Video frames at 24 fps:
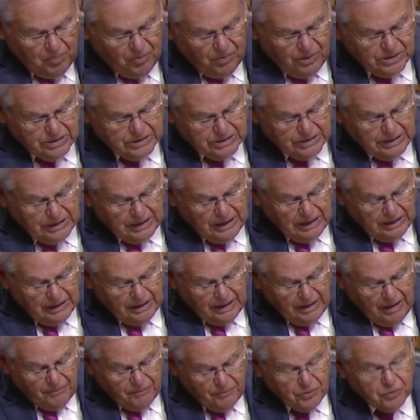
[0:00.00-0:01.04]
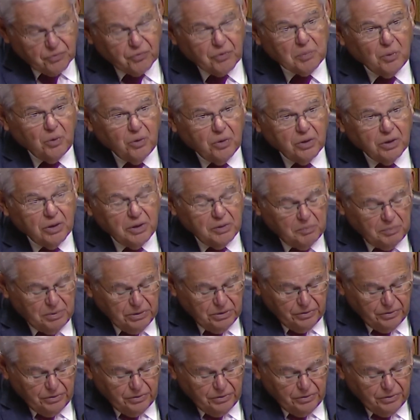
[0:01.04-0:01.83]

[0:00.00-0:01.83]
President Aliyev is reportedly